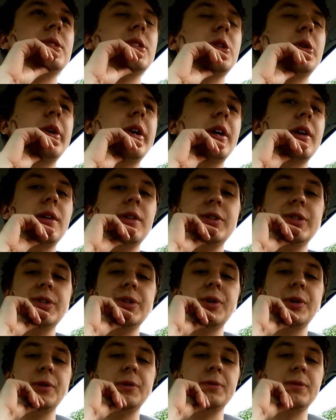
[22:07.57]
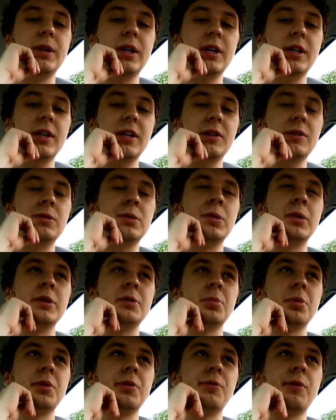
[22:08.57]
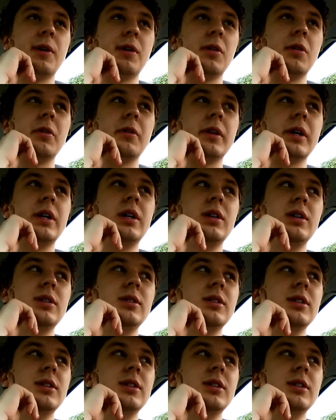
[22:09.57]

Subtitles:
so yeah, this is good. I think I'll do this pretty regularly,